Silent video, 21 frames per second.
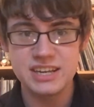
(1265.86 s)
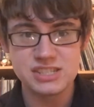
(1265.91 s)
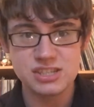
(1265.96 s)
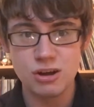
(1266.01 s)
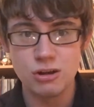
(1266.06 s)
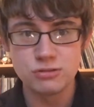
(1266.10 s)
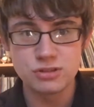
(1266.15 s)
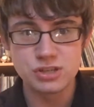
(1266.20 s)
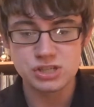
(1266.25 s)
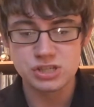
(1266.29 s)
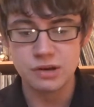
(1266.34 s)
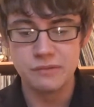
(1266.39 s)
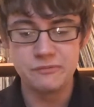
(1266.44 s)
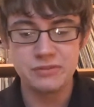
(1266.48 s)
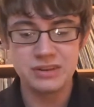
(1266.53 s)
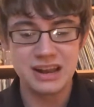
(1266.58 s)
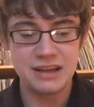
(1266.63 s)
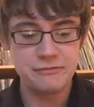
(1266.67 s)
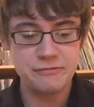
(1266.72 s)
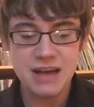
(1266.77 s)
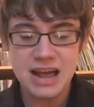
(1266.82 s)
years old or
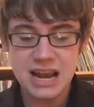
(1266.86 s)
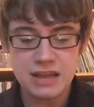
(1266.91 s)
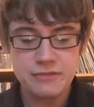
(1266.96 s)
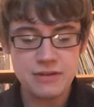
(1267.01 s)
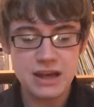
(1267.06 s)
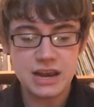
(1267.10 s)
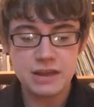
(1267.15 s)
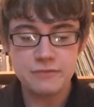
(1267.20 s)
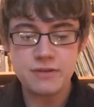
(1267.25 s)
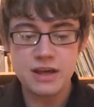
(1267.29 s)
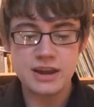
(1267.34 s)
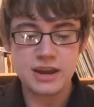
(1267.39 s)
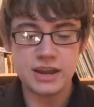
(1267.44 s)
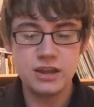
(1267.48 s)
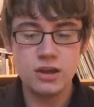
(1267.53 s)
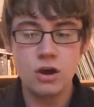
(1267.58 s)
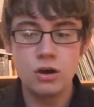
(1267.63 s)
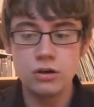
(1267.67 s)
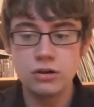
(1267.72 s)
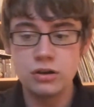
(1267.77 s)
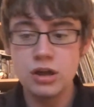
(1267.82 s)
something, like very
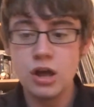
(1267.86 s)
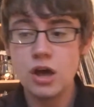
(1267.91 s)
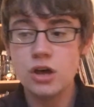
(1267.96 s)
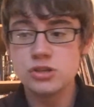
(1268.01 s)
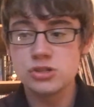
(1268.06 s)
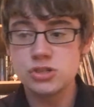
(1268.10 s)
young.